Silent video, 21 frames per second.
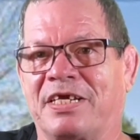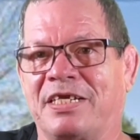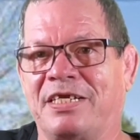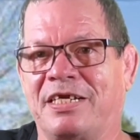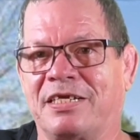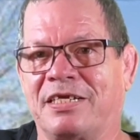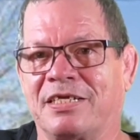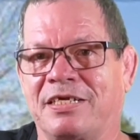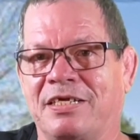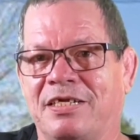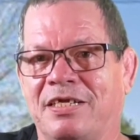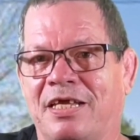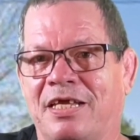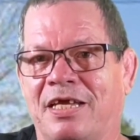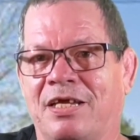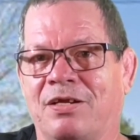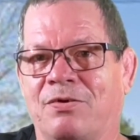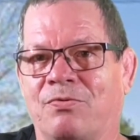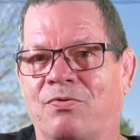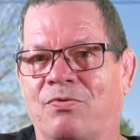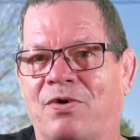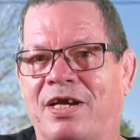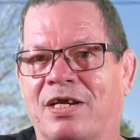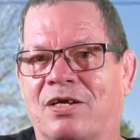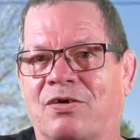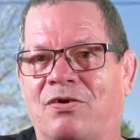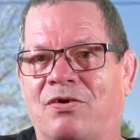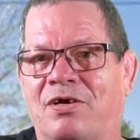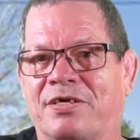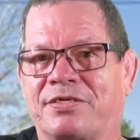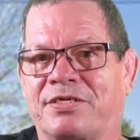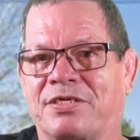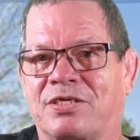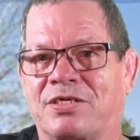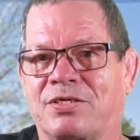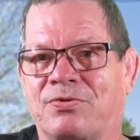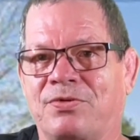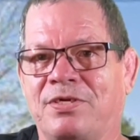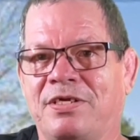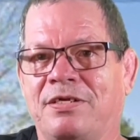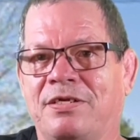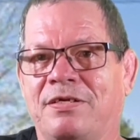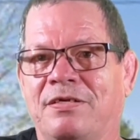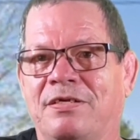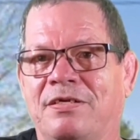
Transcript: Connecticut, and right across the street,